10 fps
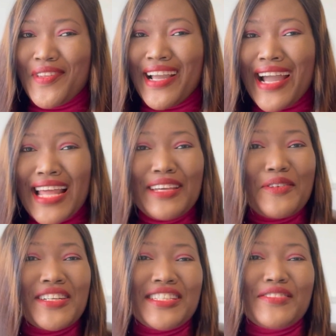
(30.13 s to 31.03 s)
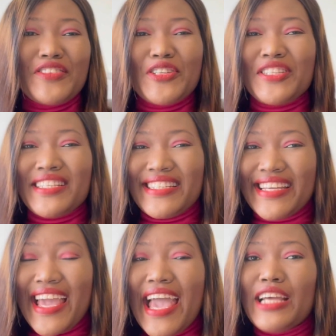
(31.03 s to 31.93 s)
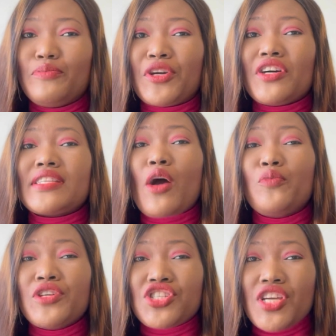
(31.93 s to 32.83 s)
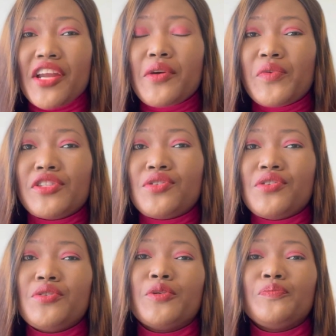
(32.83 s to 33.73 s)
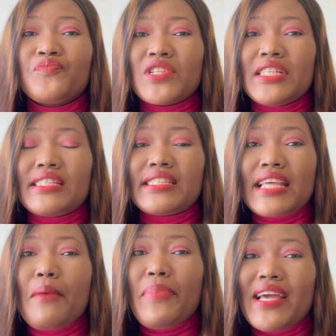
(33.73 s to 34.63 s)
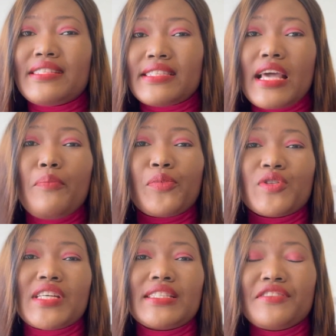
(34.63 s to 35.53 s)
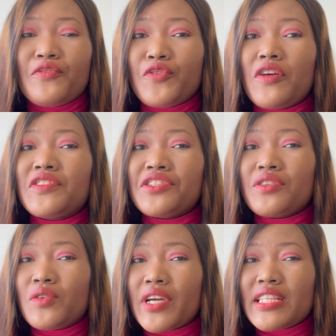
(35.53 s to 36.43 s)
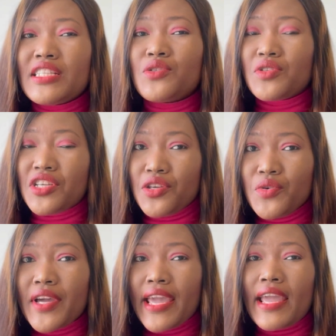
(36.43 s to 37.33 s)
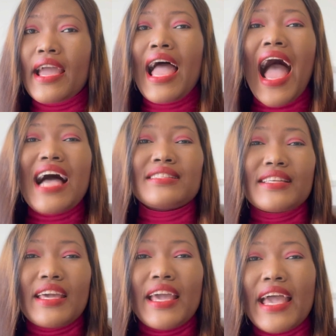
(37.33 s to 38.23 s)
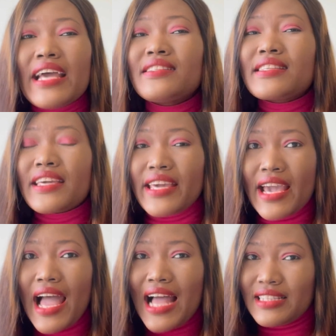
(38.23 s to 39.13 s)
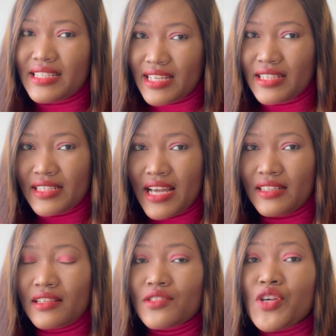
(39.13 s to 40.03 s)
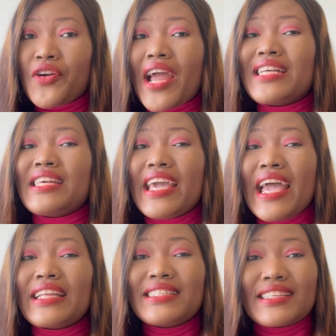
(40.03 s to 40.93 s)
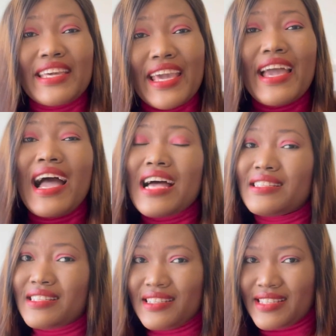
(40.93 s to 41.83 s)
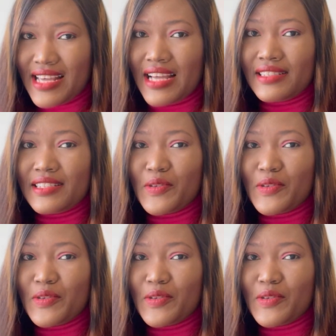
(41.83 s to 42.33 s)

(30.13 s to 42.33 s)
Kindly watch this video till the end because I will be sharing with you the step-by-step process involved in relocating to the UK as a healthcare as a healthcare assistant.